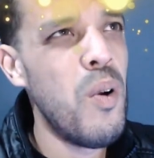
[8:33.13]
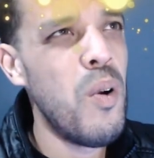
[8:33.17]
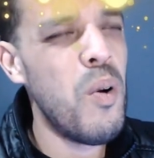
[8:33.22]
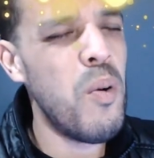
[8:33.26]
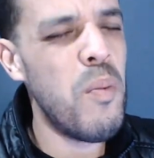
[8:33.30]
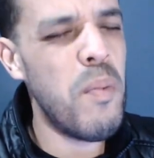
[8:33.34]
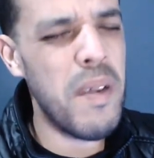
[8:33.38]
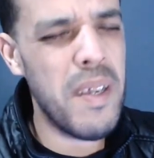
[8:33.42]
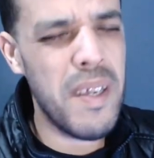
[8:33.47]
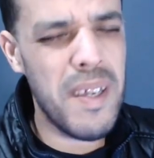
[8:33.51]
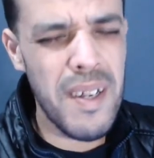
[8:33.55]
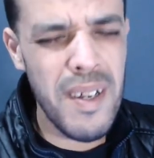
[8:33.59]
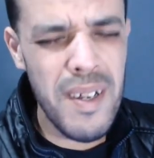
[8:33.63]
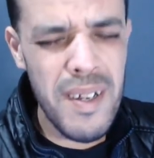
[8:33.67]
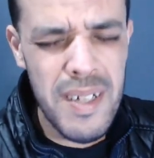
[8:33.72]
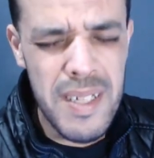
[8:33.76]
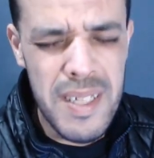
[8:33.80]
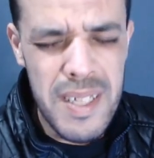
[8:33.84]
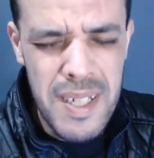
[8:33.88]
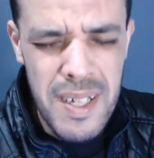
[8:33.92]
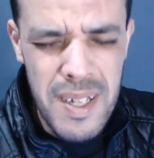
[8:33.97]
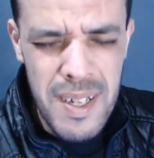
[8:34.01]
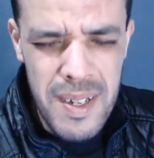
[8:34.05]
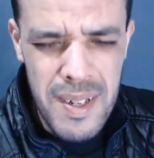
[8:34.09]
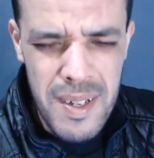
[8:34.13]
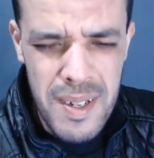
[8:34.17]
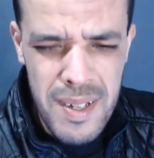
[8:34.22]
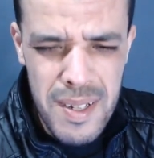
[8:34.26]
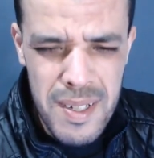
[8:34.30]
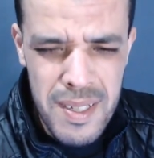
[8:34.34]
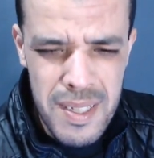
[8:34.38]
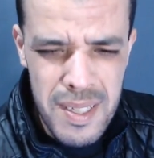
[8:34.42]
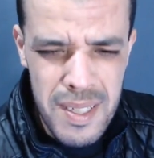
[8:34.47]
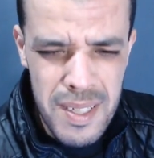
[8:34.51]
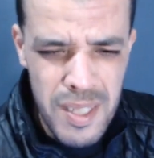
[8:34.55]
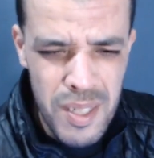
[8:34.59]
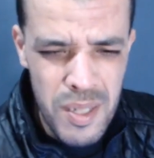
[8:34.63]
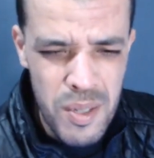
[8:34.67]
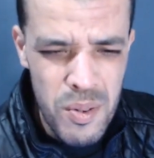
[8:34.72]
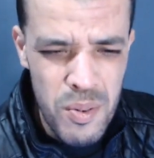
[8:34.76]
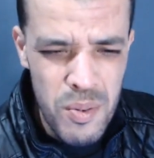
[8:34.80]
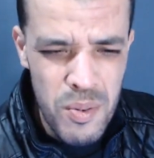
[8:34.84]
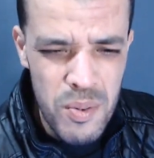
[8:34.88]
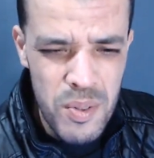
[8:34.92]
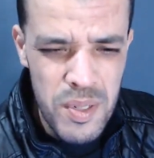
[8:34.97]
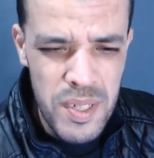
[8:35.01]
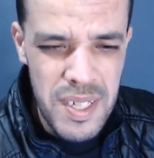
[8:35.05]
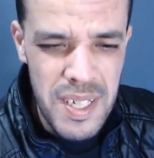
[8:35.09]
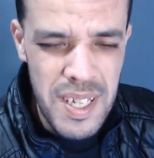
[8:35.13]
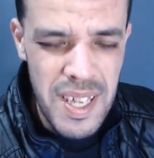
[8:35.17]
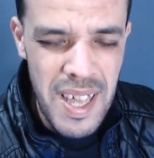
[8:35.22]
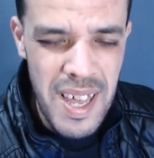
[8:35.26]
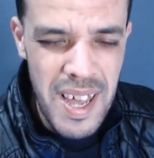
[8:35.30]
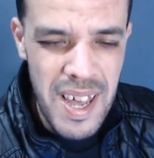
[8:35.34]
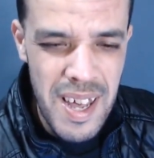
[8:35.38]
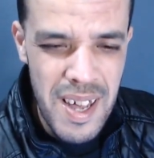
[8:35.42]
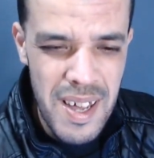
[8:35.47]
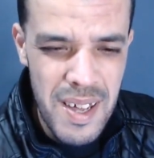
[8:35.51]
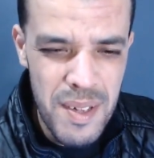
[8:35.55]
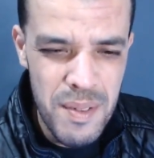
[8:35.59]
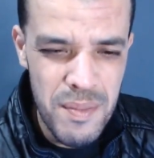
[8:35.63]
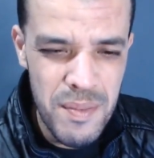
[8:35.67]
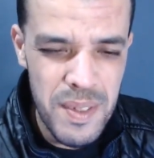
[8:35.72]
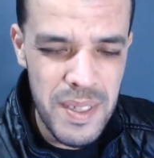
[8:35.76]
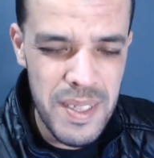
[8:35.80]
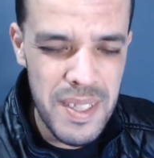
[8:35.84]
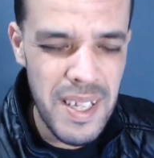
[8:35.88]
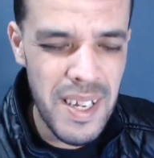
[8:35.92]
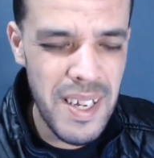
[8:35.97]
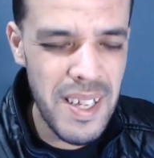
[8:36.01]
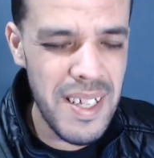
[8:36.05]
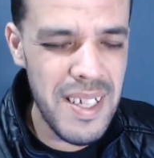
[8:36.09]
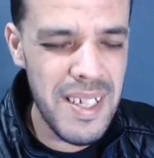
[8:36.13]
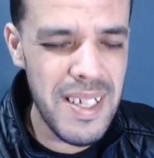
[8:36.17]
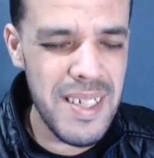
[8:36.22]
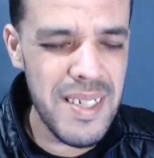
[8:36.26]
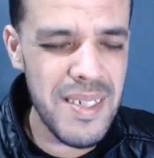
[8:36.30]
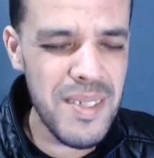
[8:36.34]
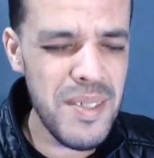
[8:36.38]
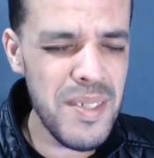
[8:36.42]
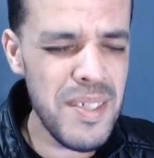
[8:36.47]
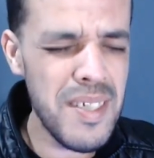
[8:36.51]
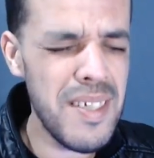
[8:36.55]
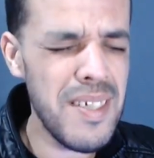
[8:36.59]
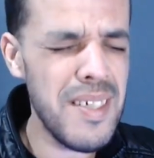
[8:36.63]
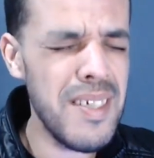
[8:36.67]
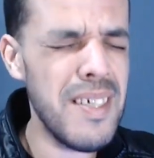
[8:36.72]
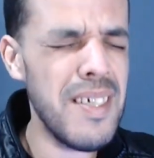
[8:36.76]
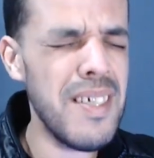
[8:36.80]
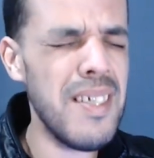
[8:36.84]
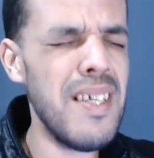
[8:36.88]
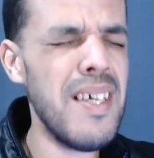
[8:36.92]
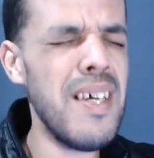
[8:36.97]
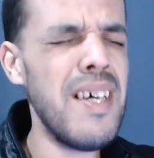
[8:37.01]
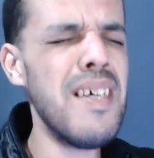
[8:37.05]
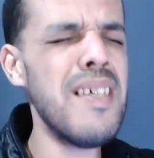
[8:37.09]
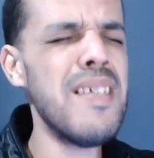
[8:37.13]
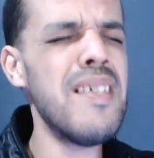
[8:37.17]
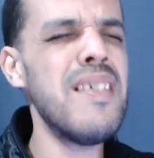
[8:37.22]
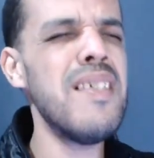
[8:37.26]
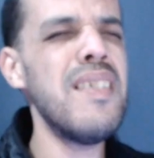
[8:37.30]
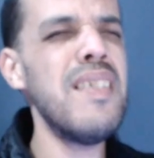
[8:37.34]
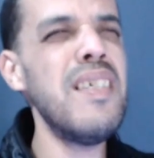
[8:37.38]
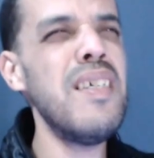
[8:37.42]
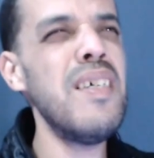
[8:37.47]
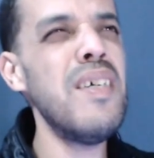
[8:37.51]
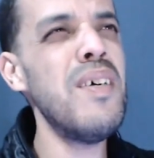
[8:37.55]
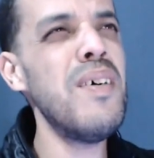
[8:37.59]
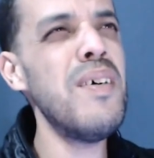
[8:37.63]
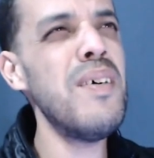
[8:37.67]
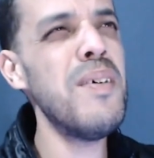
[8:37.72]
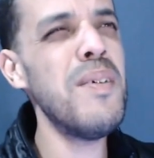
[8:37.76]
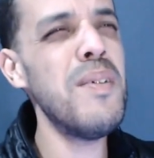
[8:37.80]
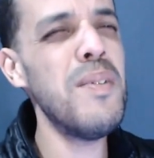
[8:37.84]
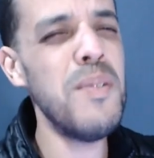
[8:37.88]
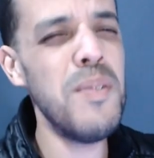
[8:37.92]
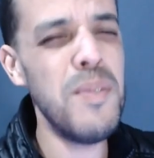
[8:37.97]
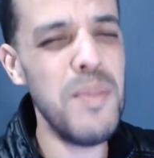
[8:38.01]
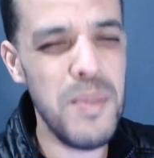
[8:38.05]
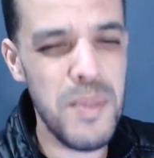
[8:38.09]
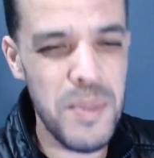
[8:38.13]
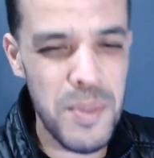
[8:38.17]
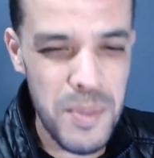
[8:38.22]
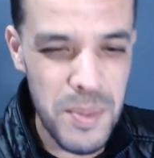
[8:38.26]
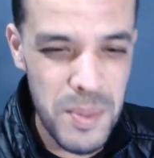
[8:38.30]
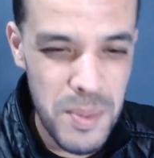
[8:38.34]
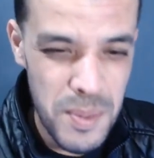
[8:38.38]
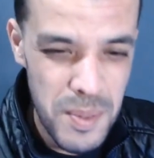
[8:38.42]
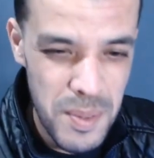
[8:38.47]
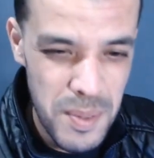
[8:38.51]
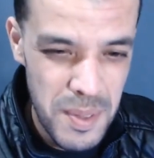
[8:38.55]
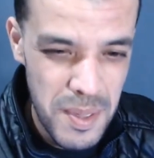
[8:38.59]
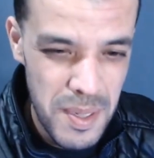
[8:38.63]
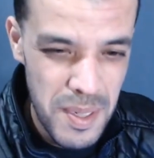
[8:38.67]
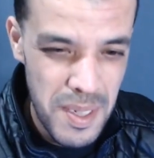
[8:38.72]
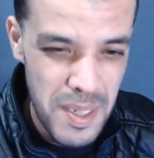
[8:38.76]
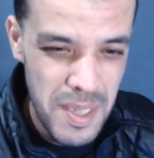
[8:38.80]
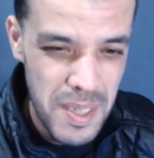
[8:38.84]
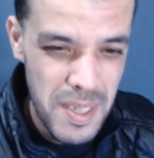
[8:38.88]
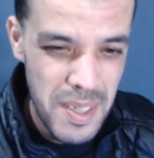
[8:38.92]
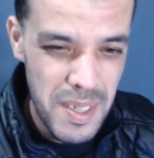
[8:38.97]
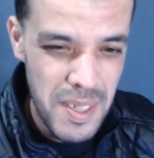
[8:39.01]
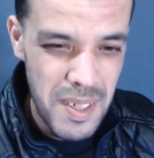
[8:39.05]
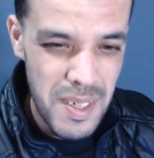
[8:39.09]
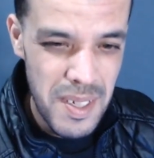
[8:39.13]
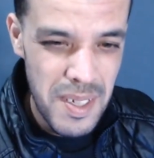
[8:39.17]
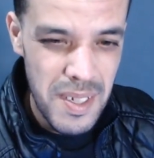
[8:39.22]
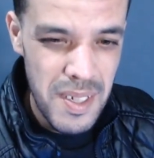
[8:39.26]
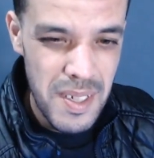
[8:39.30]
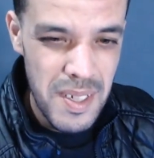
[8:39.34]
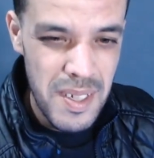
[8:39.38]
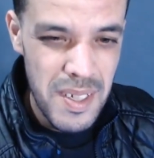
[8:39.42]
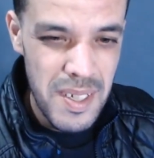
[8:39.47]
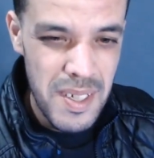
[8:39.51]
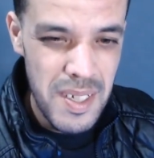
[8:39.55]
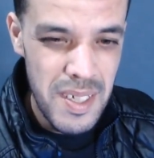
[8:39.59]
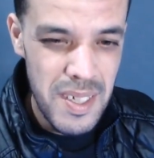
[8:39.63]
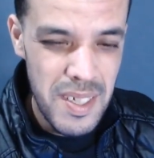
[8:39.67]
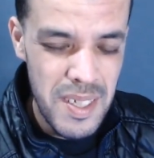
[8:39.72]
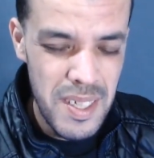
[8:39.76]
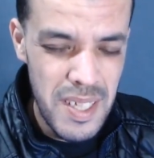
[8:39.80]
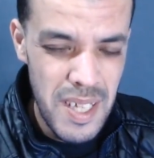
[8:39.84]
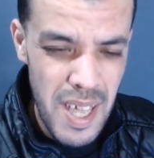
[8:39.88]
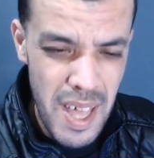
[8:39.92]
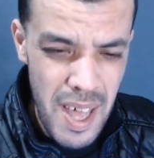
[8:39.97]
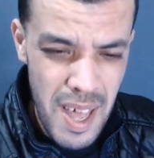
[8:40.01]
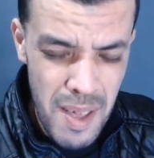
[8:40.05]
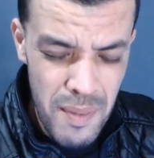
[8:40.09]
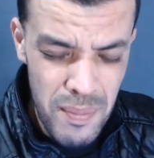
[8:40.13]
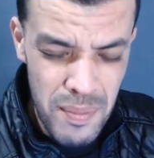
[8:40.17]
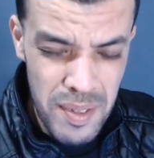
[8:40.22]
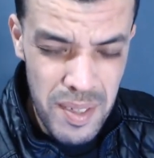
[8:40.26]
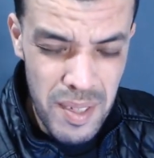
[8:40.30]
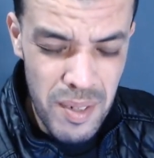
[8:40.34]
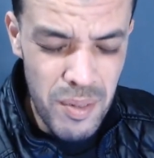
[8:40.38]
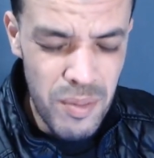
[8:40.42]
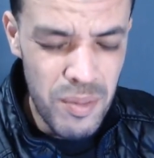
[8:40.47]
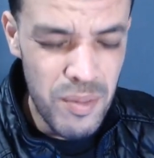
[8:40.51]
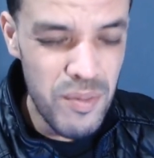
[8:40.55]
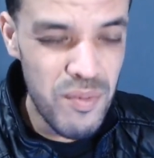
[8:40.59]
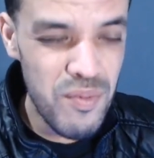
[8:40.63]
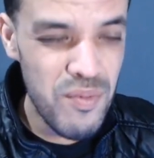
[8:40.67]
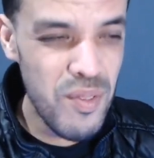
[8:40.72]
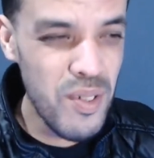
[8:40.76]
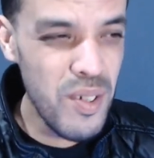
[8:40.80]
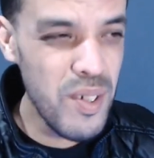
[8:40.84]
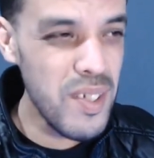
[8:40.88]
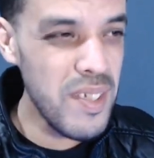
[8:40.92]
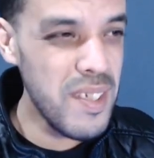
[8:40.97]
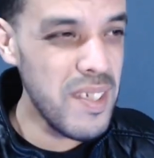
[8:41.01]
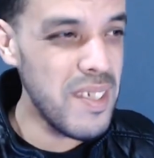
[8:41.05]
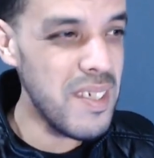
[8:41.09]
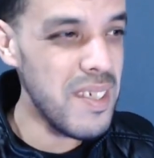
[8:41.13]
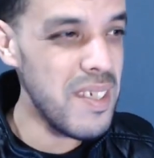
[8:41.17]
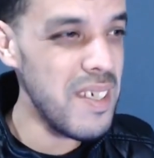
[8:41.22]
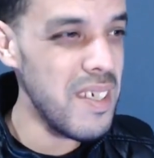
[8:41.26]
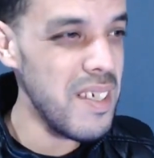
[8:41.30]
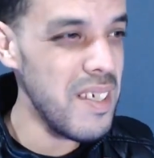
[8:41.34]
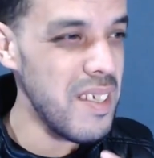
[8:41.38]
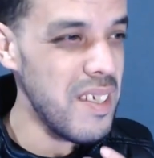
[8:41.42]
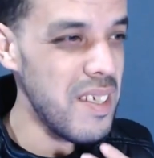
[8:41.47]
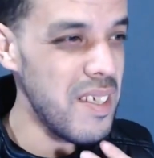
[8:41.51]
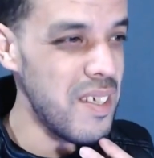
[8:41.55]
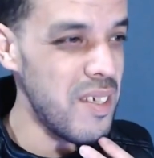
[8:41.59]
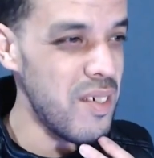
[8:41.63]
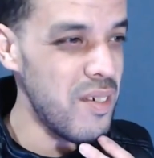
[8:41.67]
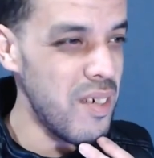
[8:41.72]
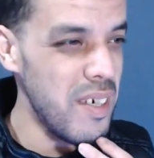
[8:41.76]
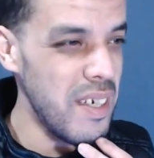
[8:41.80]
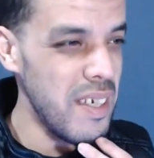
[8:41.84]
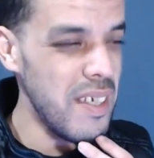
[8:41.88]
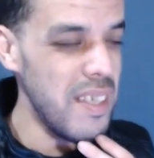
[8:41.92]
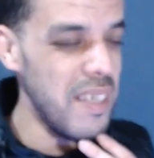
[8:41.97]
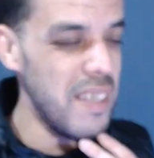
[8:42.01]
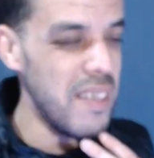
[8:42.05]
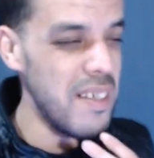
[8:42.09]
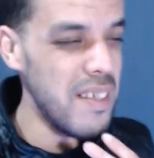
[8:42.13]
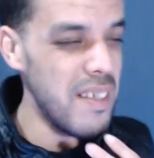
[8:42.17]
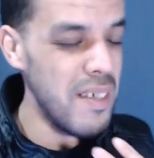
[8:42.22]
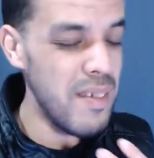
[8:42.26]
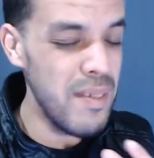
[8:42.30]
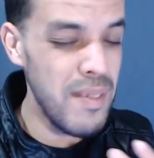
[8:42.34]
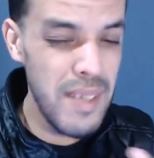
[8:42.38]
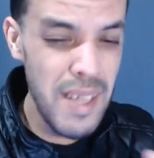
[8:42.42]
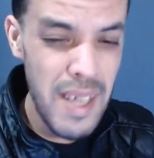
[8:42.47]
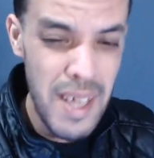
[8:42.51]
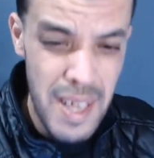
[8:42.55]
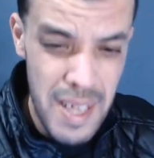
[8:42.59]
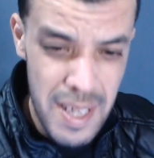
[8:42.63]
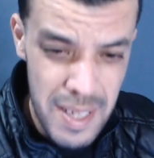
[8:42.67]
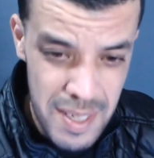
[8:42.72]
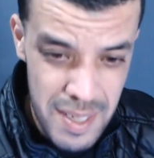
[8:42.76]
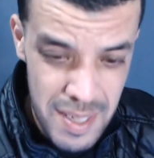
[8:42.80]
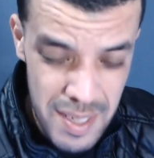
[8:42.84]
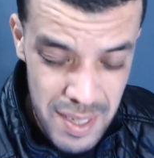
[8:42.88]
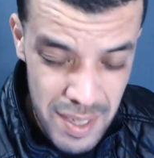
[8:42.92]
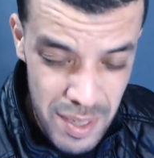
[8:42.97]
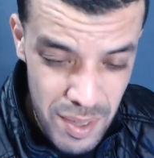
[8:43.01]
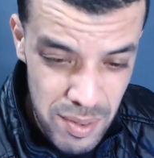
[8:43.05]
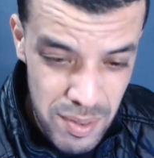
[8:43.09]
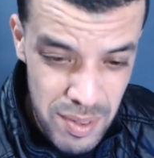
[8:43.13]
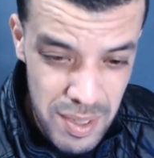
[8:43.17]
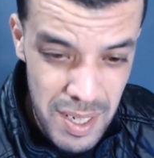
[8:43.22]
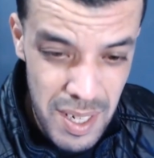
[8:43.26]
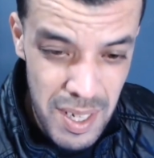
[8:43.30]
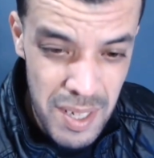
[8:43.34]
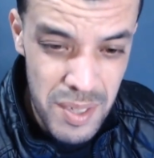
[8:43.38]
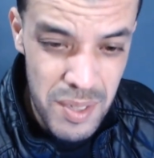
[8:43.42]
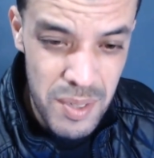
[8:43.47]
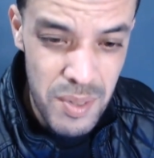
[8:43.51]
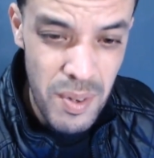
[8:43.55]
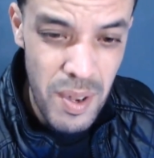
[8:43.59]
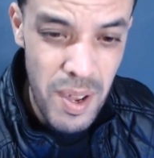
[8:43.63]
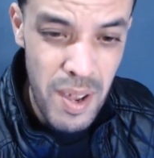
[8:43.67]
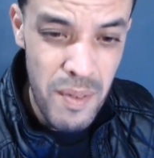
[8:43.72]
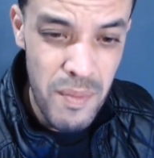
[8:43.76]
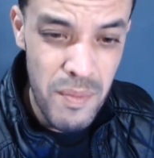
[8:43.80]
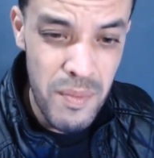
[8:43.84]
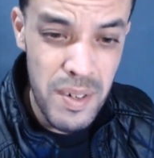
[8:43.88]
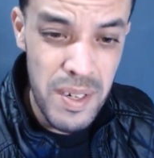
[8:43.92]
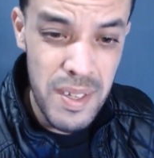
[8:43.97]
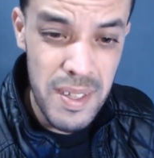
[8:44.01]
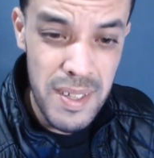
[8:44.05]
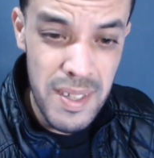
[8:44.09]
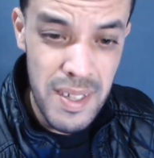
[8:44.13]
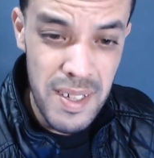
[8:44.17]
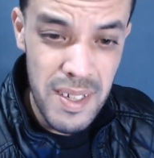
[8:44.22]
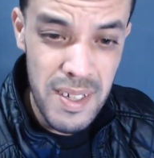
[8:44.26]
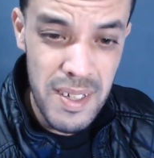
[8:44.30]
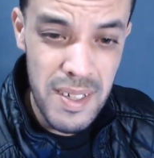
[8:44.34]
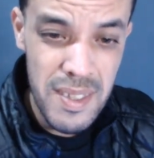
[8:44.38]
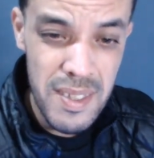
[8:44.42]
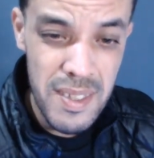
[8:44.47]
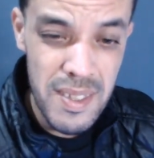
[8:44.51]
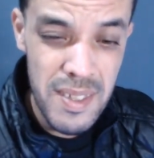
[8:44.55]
my god, Jazz, she have it like it's classy, yo. She have it, her voice, she turn into this, just to everything.